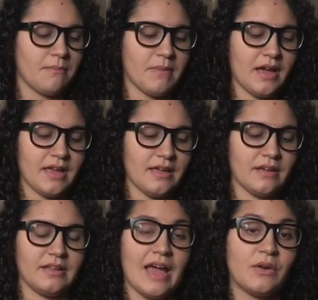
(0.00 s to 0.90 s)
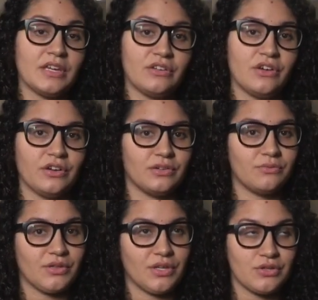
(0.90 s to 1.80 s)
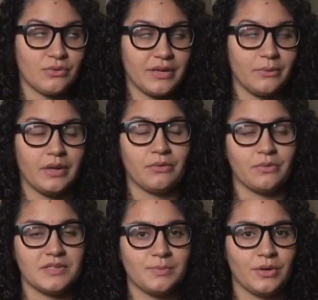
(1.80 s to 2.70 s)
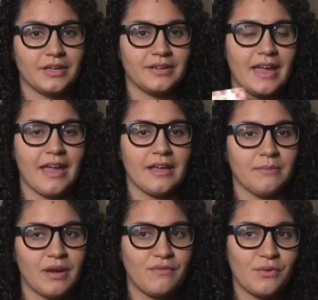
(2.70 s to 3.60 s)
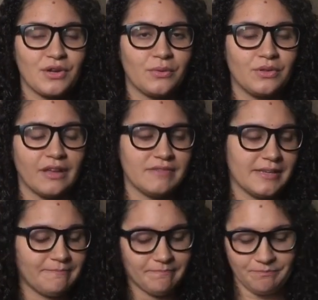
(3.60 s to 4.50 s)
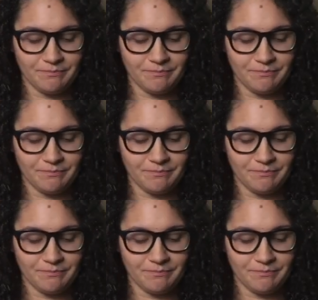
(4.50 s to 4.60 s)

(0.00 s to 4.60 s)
My now kindergartner really enjoyed going through this book, and my 4-year-old loves it.